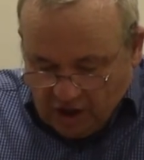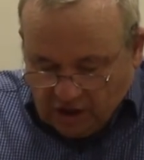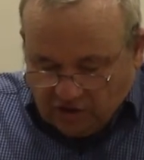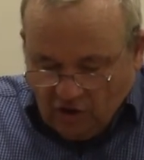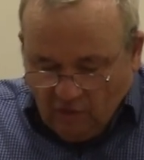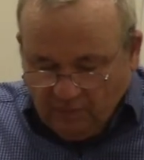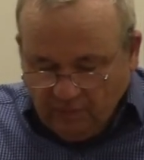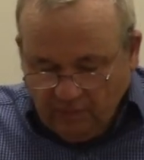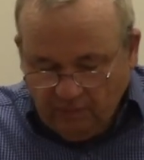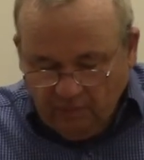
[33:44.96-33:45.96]
So
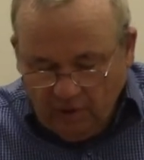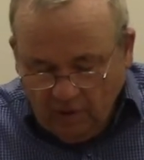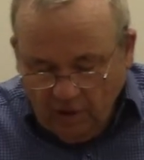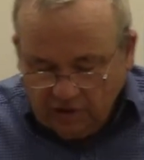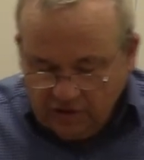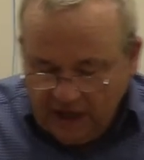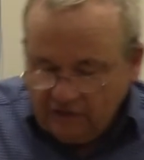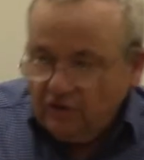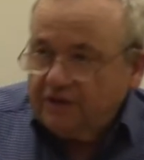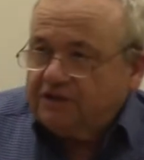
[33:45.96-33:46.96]
now
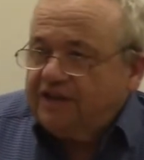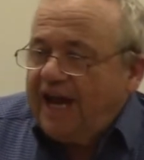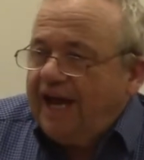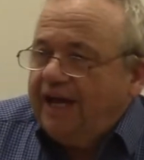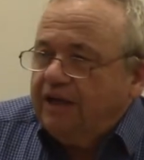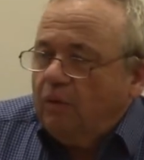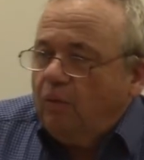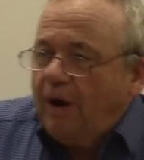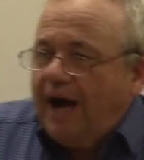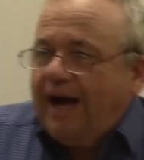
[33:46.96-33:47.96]
to understand
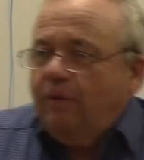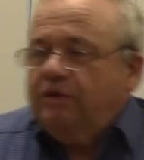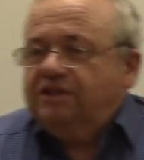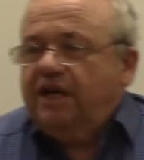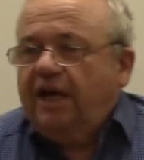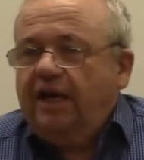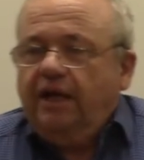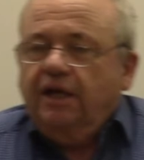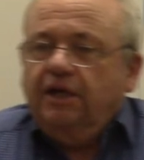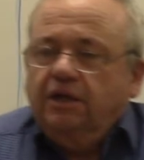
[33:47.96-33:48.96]
why we
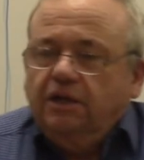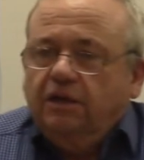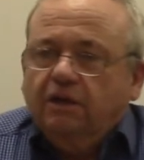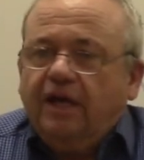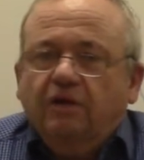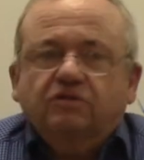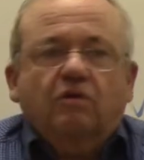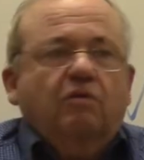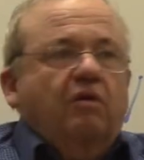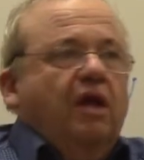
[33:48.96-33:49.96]
say, okay,
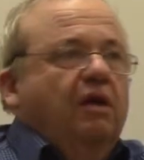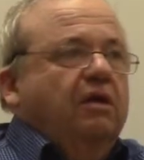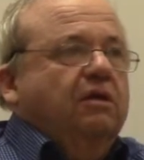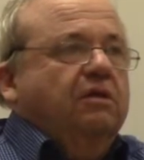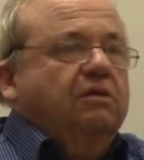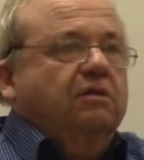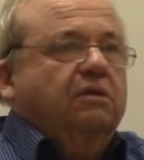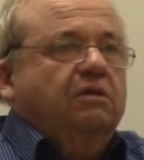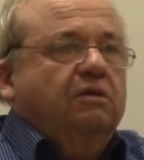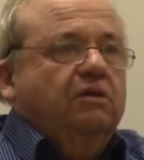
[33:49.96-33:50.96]
so
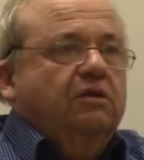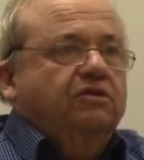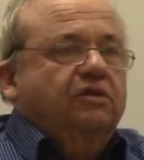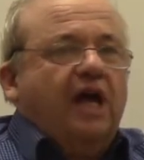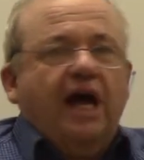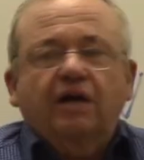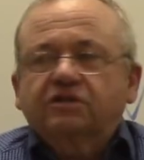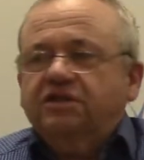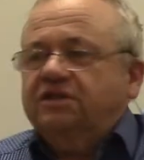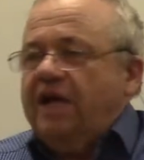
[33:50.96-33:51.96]
the
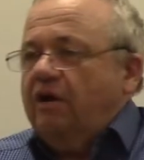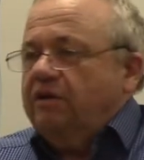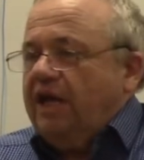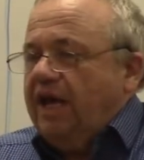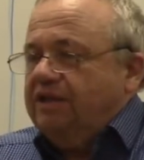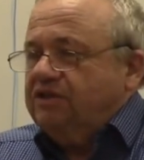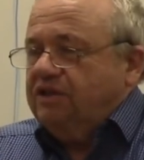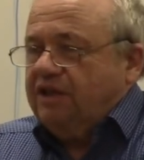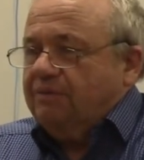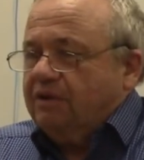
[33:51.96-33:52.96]
House is now in the hands of
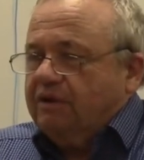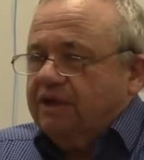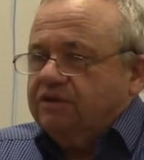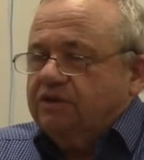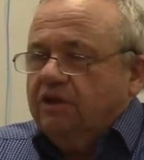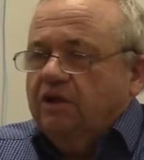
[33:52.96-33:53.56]
the Democrats.